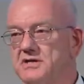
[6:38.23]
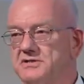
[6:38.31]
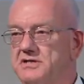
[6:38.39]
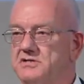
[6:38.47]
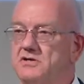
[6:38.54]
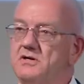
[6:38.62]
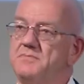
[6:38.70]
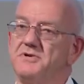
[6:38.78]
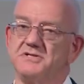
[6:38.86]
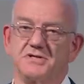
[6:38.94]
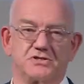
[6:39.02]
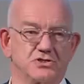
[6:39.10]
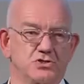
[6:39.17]

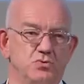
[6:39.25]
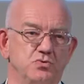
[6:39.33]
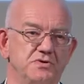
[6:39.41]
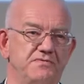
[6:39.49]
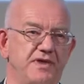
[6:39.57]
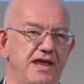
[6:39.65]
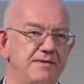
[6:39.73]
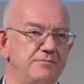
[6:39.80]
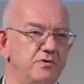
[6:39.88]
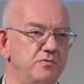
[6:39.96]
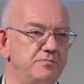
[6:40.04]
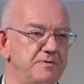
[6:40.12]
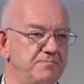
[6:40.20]
determines the sort of game that
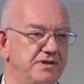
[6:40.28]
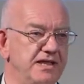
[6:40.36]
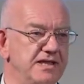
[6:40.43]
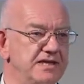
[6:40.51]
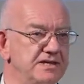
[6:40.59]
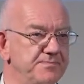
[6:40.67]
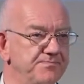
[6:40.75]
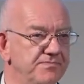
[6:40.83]
will be played.